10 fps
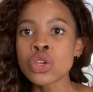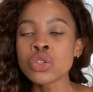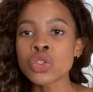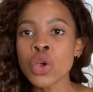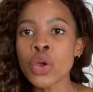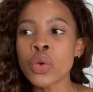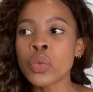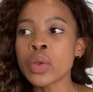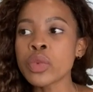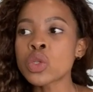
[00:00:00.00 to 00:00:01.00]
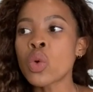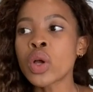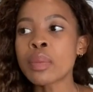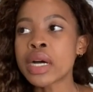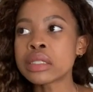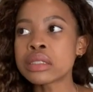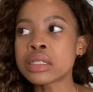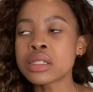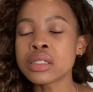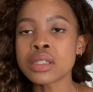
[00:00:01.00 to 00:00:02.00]
So when we talk
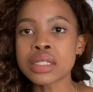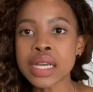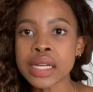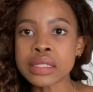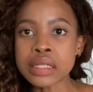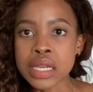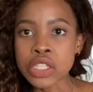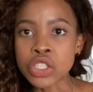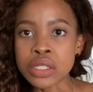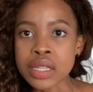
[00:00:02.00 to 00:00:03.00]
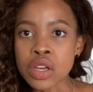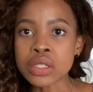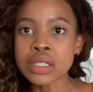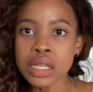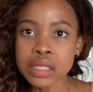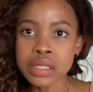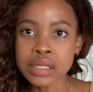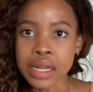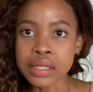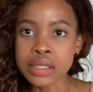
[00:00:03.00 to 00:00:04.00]
about design stages, there are 6
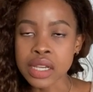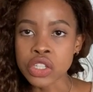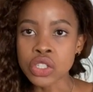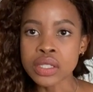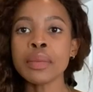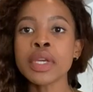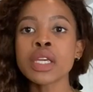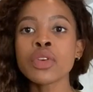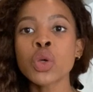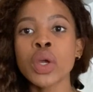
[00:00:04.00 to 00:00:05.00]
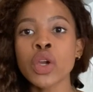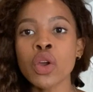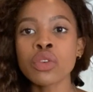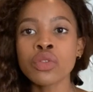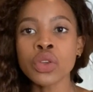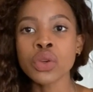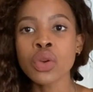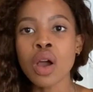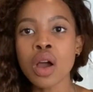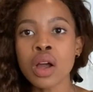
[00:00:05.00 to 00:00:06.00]
design stages. Let me give you a quick
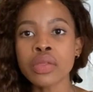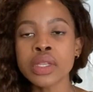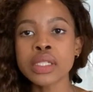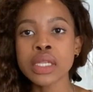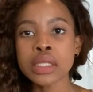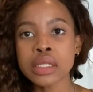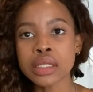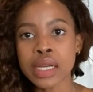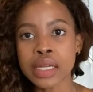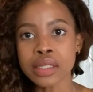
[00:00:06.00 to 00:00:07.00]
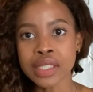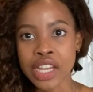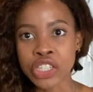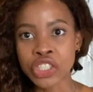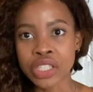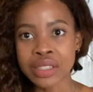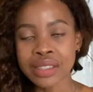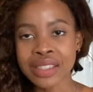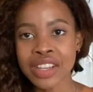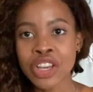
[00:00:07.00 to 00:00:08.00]
overview on the 6 design
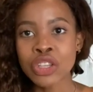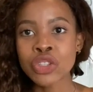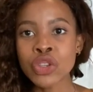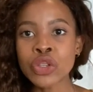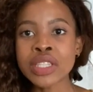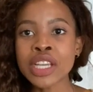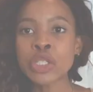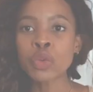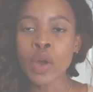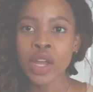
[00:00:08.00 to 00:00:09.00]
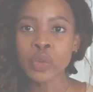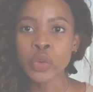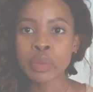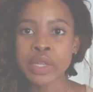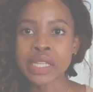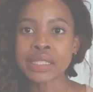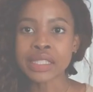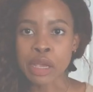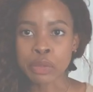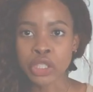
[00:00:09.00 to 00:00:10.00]
stages. So stage 1 would be
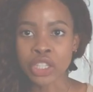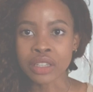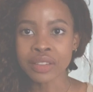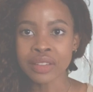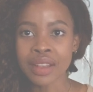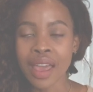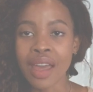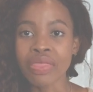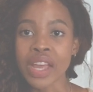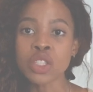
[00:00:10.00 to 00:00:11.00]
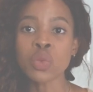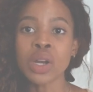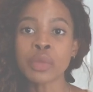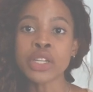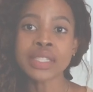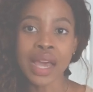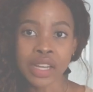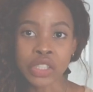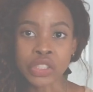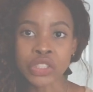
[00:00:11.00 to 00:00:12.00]
Inception, and that's what I'm going to
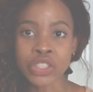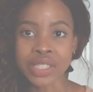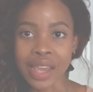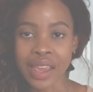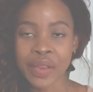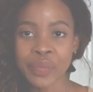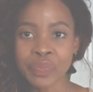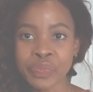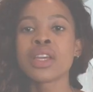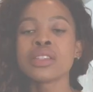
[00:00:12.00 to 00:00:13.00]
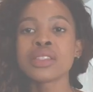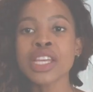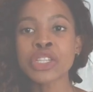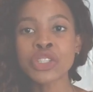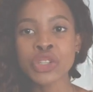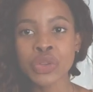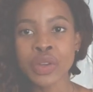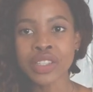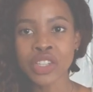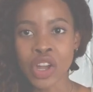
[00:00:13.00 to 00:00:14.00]
tackle today. Stage 2
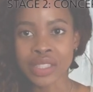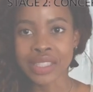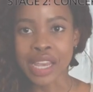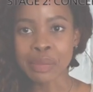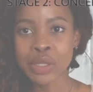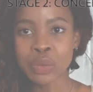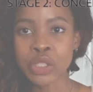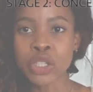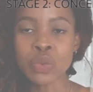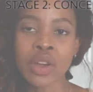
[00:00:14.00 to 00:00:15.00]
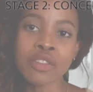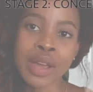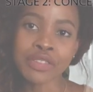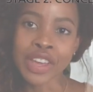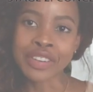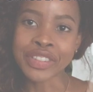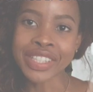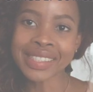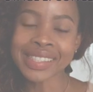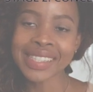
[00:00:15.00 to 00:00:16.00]
is Concept, which is one of my
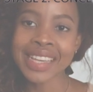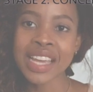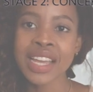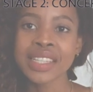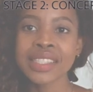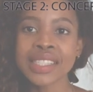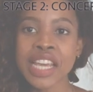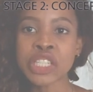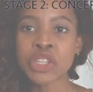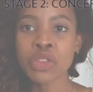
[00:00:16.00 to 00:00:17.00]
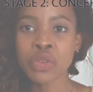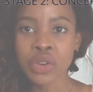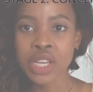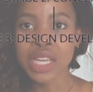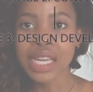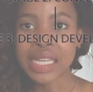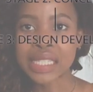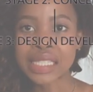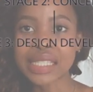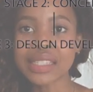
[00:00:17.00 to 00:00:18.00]
favorites. Stage 3
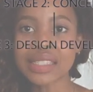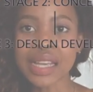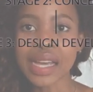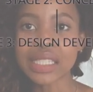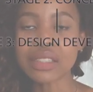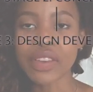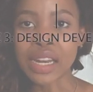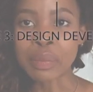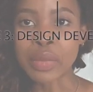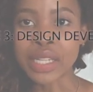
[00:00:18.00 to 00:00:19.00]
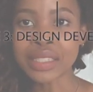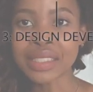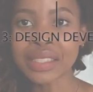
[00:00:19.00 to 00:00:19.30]
is Design Development.